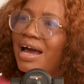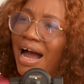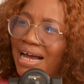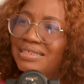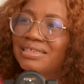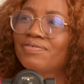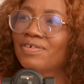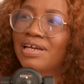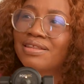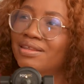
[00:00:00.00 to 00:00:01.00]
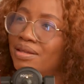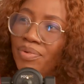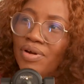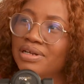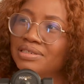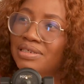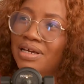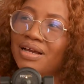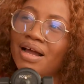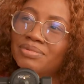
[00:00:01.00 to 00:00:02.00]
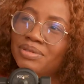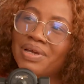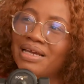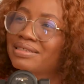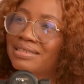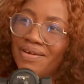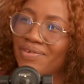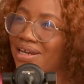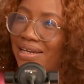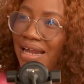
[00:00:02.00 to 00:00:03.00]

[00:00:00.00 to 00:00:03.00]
I still figured that the parent comes back at 7 at